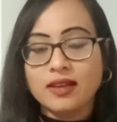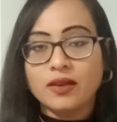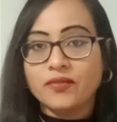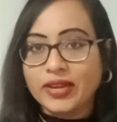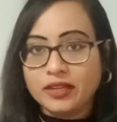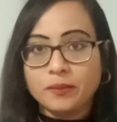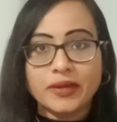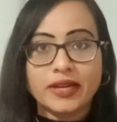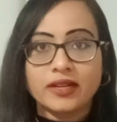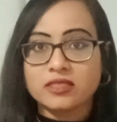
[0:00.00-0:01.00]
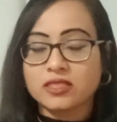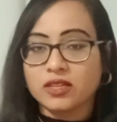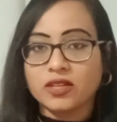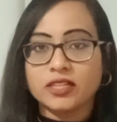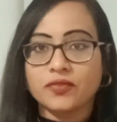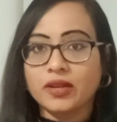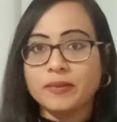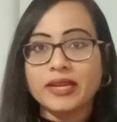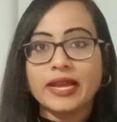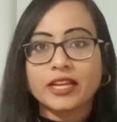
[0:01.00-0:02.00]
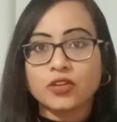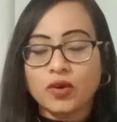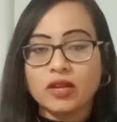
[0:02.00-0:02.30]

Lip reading: period is, it will be like a 12